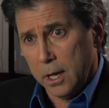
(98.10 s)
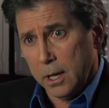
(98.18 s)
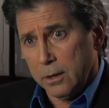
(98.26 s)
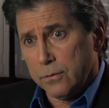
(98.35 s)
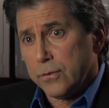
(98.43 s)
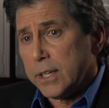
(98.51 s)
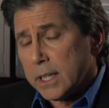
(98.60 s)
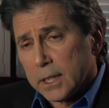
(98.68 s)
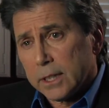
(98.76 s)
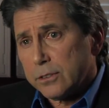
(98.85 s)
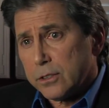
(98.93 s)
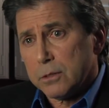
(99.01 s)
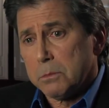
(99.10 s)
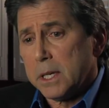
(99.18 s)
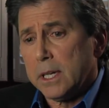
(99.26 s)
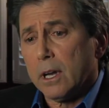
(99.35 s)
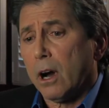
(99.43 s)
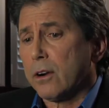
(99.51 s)
Feelings to
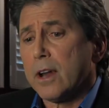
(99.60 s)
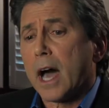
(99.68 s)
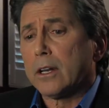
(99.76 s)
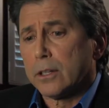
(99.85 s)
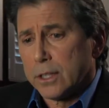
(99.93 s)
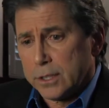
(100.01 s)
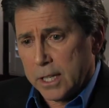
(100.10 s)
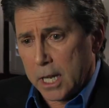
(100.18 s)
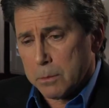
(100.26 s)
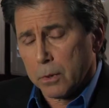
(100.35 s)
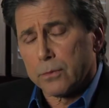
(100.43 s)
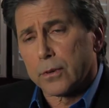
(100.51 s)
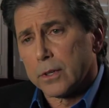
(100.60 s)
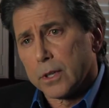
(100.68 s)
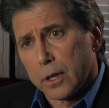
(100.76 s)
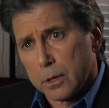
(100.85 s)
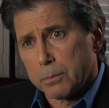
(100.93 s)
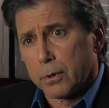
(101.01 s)
me are not on the table for
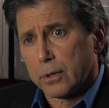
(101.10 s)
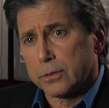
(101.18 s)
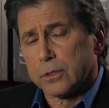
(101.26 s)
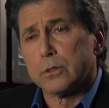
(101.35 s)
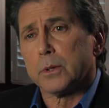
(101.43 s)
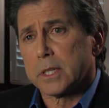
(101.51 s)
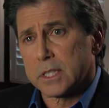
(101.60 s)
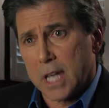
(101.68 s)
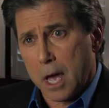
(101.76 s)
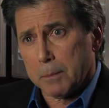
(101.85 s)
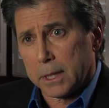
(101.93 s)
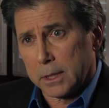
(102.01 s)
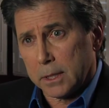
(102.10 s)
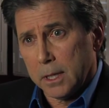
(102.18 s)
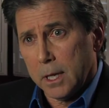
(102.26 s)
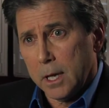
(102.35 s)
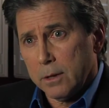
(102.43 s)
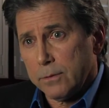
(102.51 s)
another person to examine.
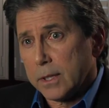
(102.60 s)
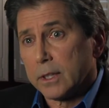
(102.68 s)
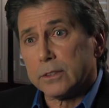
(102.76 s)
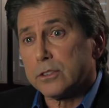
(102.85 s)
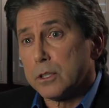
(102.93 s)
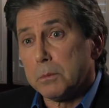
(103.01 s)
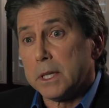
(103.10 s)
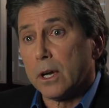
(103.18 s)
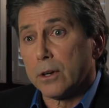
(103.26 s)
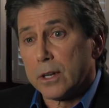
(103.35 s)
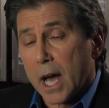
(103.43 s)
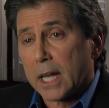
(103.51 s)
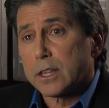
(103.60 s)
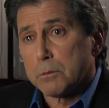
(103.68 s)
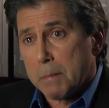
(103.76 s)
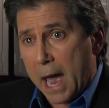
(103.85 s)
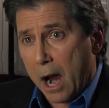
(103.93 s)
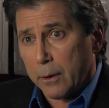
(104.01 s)
Feelings to me are not the
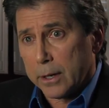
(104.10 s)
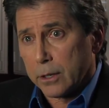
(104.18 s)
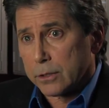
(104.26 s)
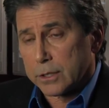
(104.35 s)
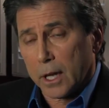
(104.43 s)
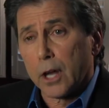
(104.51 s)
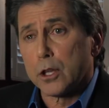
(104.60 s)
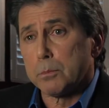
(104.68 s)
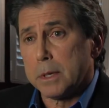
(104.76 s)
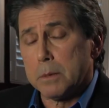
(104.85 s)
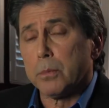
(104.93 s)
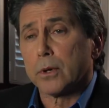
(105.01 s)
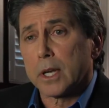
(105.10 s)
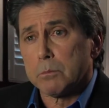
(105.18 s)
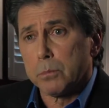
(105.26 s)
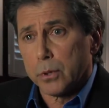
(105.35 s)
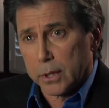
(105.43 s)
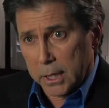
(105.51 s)
barriers that other people can
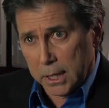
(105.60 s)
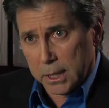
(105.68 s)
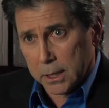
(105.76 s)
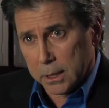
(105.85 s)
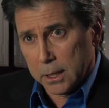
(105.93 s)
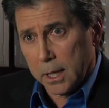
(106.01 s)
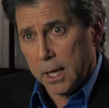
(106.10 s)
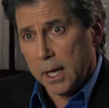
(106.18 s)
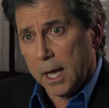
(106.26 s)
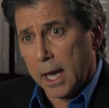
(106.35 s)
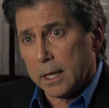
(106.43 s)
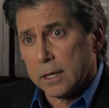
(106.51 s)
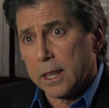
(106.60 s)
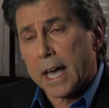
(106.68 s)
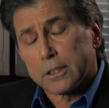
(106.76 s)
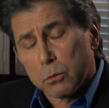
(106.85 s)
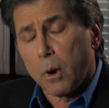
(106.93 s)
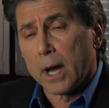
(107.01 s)
put in. And
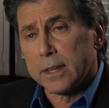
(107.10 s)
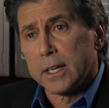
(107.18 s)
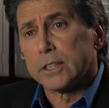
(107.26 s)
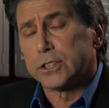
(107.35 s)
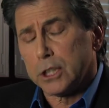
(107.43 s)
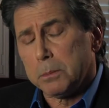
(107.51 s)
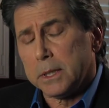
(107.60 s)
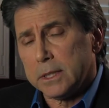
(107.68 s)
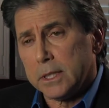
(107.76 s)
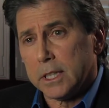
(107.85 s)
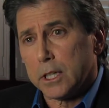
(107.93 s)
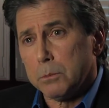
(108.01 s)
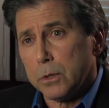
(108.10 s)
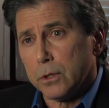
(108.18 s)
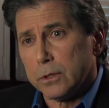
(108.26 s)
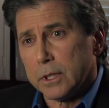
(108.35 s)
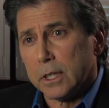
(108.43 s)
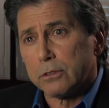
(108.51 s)
that's why the LGBT
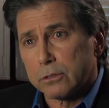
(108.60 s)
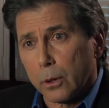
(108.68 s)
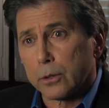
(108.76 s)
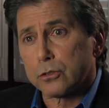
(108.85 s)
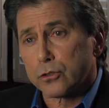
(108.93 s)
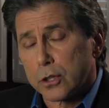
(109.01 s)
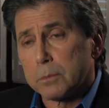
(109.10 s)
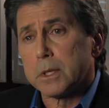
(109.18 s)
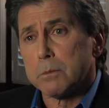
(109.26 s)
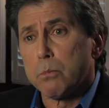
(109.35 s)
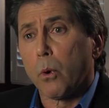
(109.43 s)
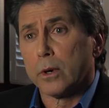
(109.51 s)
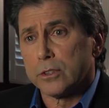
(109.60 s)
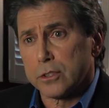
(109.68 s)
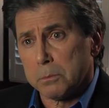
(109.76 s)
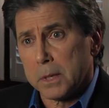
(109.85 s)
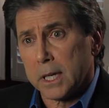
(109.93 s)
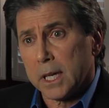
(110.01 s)
community is so extremely important to
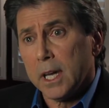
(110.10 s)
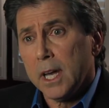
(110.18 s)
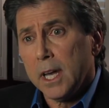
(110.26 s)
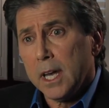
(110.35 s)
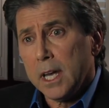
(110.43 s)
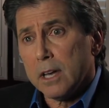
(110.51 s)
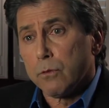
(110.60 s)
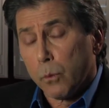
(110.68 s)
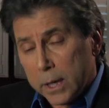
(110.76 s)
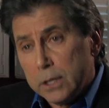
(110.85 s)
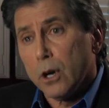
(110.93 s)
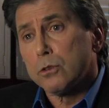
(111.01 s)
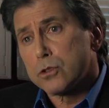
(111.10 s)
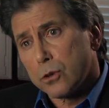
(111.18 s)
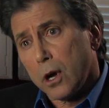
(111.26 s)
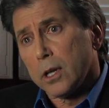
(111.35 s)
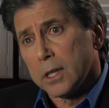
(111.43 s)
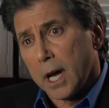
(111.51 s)
me. If we don't
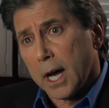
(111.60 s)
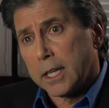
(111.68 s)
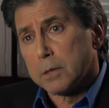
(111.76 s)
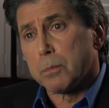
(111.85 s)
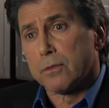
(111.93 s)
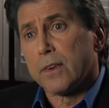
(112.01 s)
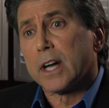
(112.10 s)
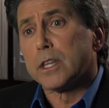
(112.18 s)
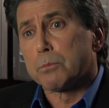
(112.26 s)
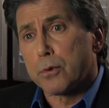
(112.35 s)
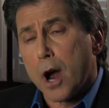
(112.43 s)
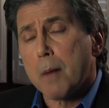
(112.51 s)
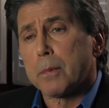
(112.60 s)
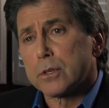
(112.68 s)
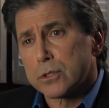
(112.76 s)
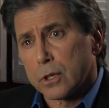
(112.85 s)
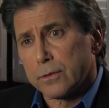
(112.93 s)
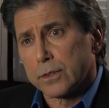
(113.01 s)
draw a line and provide the proper
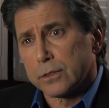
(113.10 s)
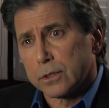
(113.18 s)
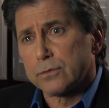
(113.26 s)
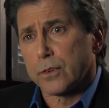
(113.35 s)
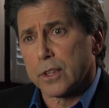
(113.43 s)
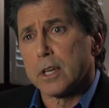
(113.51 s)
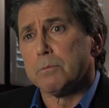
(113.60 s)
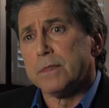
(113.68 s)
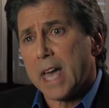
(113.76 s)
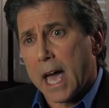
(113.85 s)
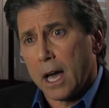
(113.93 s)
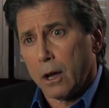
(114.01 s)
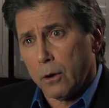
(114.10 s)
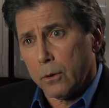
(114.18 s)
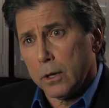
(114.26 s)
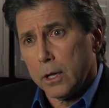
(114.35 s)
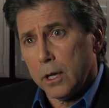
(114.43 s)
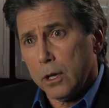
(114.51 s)
services for them now,
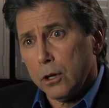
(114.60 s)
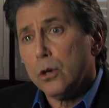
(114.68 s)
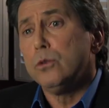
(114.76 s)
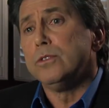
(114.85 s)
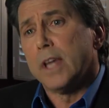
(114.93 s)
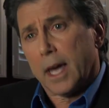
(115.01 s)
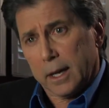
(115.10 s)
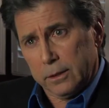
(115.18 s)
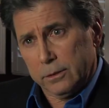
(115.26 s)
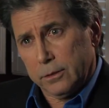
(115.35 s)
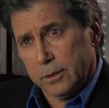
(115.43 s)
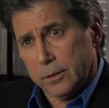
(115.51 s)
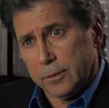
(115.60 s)
who next?